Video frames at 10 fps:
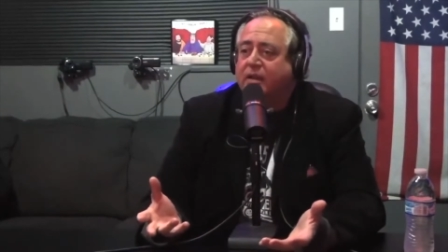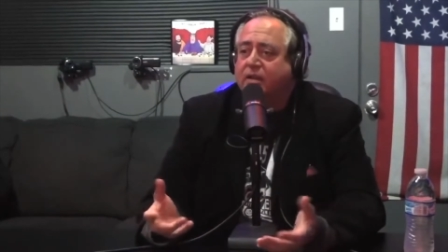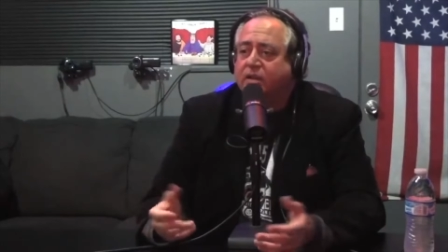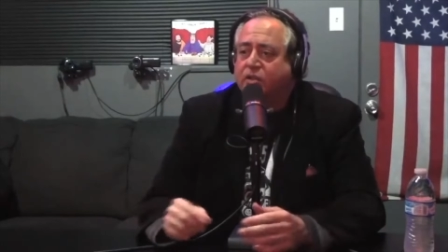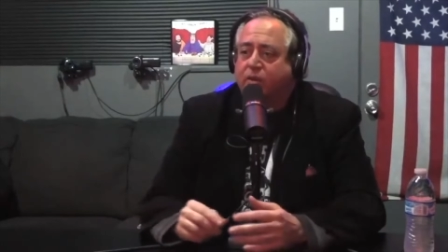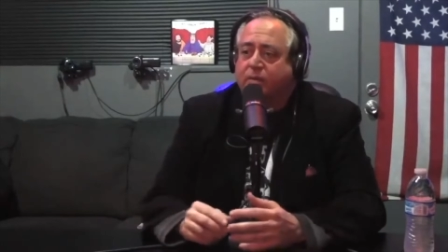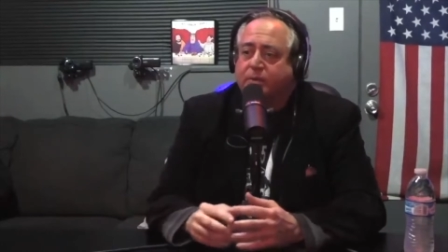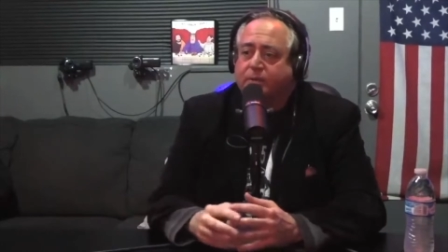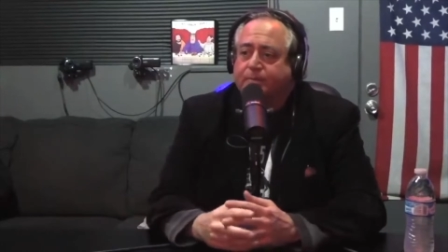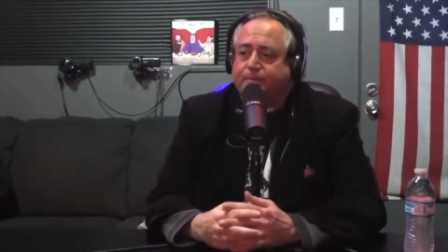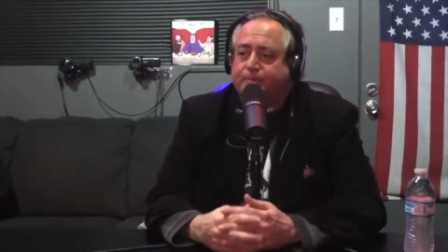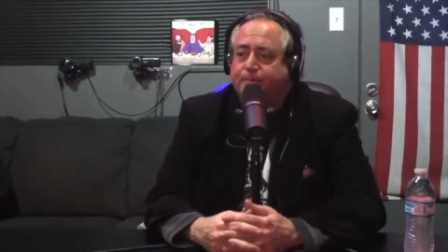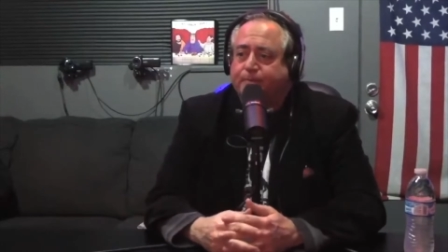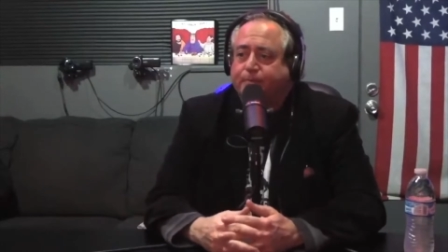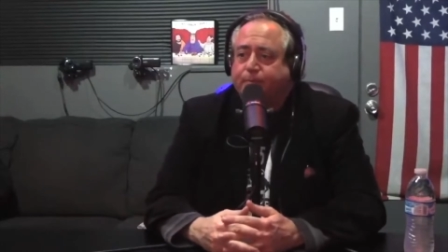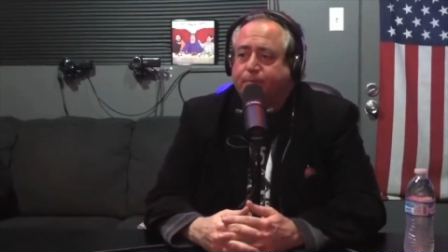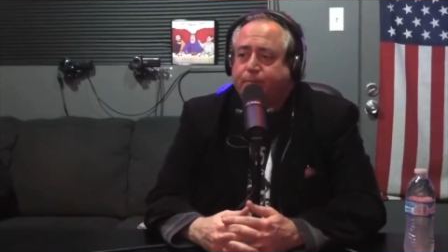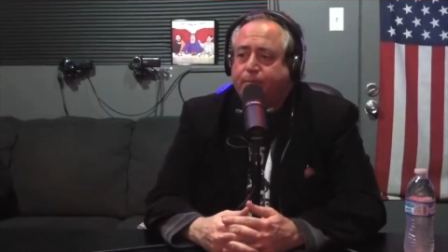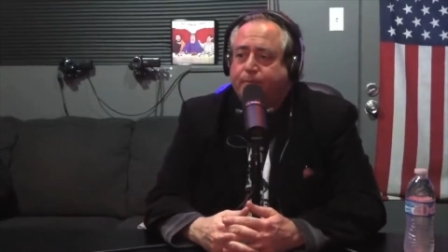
the script. Now, Dr. Shirley